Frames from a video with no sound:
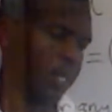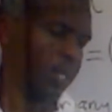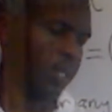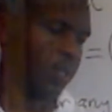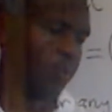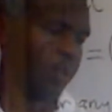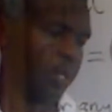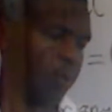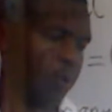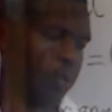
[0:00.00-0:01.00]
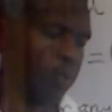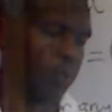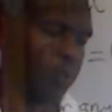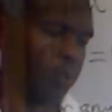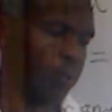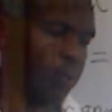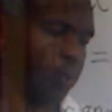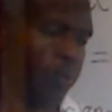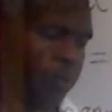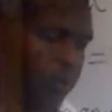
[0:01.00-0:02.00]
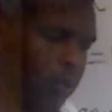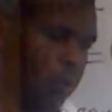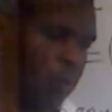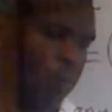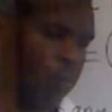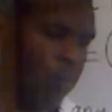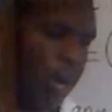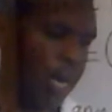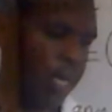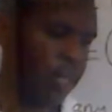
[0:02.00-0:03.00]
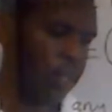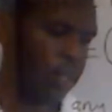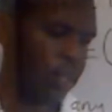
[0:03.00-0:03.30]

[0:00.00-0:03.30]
This will be equals to 1